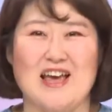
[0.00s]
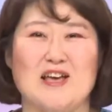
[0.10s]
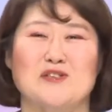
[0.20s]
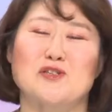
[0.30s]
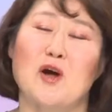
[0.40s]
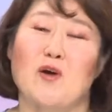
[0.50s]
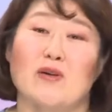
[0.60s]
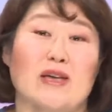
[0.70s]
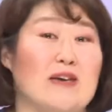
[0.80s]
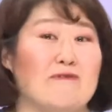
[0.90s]
So
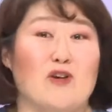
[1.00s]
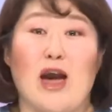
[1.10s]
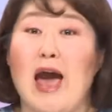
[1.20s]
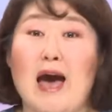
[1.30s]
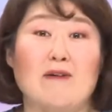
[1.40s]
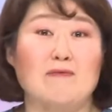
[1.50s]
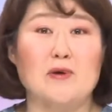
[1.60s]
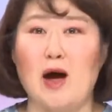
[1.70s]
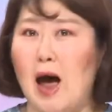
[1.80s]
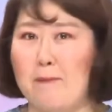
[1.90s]
if you have
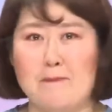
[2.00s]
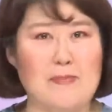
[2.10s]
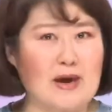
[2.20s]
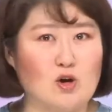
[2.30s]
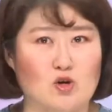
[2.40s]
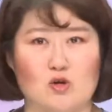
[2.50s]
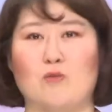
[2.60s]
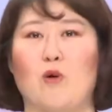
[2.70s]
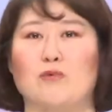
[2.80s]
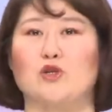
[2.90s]
a big
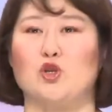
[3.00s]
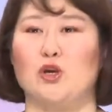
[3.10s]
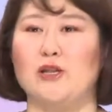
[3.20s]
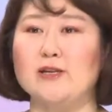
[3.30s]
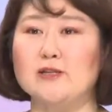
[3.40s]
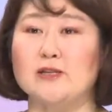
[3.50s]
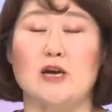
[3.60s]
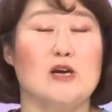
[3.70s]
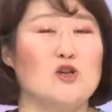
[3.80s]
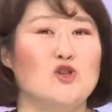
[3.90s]
group of students,
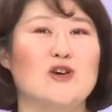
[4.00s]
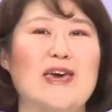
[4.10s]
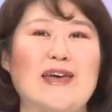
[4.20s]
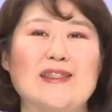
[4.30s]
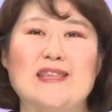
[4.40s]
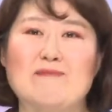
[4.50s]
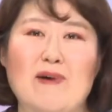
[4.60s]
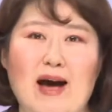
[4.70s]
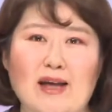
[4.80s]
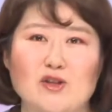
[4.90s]
you can
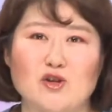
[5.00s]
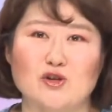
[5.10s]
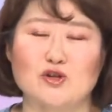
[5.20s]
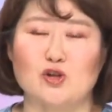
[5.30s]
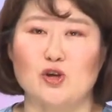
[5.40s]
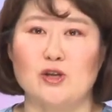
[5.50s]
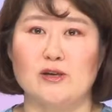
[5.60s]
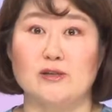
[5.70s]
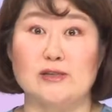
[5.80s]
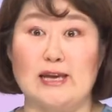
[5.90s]
divide your
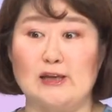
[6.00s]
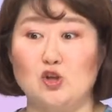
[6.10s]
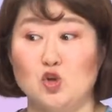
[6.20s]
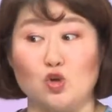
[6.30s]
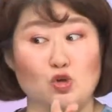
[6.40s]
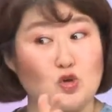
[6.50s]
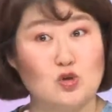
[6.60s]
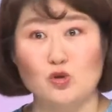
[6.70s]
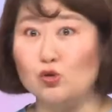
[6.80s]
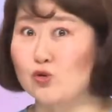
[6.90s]
students into
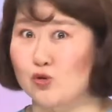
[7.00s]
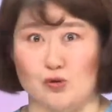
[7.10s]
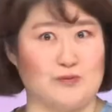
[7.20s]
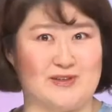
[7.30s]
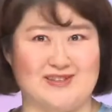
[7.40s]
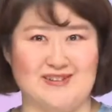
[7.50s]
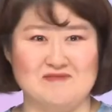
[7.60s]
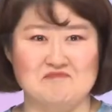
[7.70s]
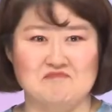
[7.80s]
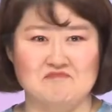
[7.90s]
2 groups.
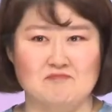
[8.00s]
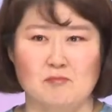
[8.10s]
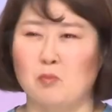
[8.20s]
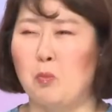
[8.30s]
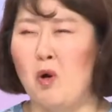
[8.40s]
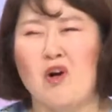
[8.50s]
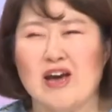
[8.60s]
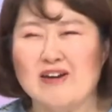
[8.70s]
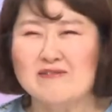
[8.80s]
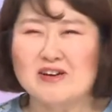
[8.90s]

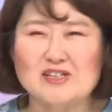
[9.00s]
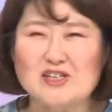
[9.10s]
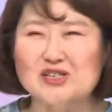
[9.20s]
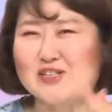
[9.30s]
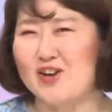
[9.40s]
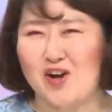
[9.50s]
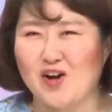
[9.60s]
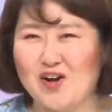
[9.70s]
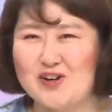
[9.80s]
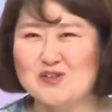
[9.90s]
Boy versus
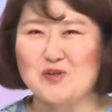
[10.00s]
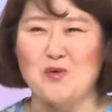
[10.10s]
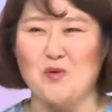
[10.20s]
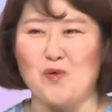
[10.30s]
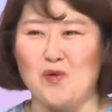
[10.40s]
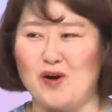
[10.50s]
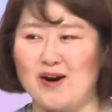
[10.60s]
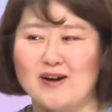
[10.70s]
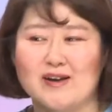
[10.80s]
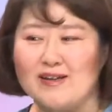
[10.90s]
girls,
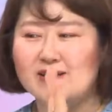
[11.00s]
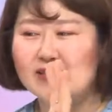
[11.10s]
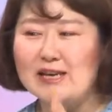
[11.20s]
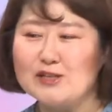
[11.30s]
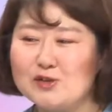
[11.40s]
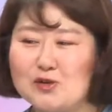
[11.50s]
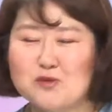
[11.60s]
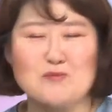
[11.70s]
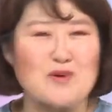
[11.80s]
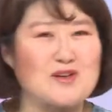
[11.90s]
or this
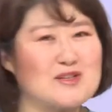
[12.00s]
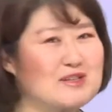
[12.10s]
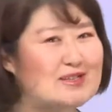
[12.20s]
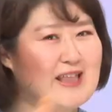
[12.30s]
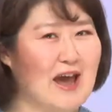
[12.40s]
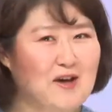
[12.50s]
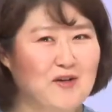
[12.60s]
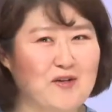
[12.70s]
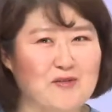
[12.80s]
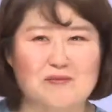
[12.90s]
group versus that
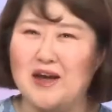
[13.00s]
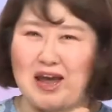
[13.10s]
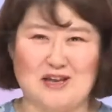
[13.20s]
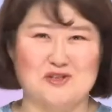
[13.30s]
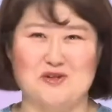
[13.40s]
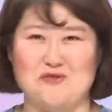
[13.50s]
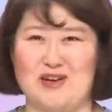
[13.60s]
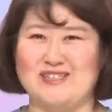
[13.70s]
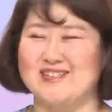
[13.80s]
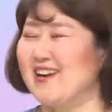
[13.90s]
group, as you
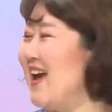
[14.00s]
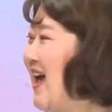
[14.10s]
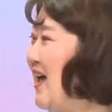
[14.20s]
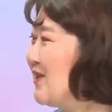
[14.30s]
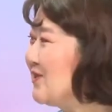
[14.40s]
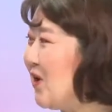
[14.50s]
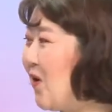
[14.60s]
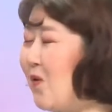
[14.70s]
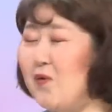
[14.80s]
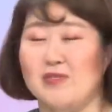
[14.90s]
wish.
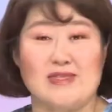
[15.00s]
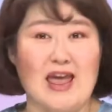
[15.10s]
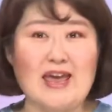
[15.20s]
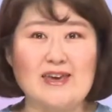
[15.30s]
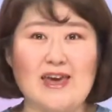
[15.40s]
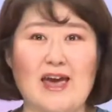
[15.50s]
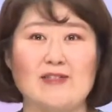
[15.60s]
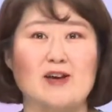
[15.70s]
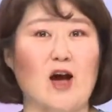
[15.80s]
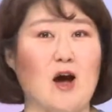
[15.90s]
So they
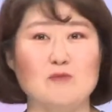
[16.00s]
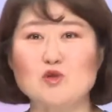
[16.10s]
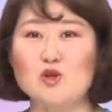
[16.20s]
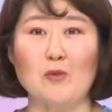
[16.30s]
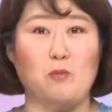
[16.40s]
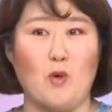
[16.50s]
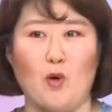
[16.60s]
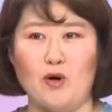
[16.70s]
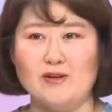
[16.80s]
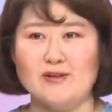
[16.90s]
can come to the
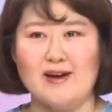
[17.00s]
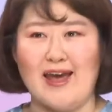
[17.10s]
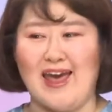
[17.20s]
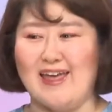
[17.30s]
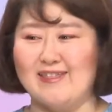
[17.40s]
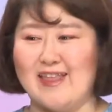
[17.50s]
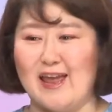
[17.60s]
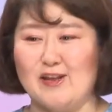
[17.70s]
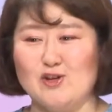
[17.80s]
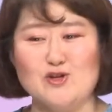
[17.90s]
board and
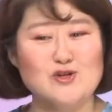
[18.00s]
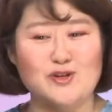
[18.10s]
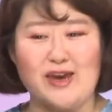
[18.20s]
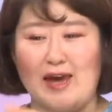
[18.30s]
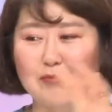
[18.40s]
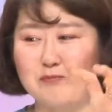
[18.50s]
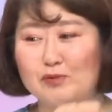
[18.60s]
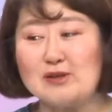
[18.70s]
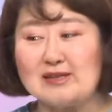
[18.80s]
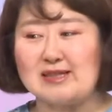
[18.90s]
then you can
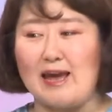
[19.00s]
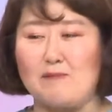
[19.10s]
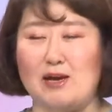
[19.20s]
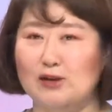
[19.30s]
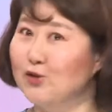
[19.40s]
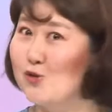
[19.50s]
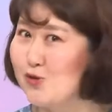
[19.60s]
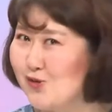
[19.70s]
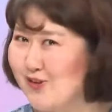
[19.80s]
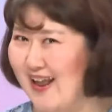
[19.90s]
put them in
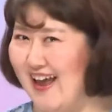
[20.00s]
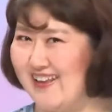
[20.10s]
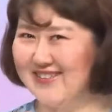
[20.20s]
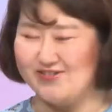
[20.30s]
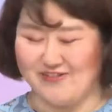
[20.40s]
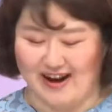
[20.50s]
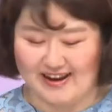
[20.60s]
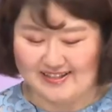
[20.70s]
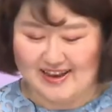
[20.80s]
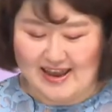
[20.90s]
2 lines, right?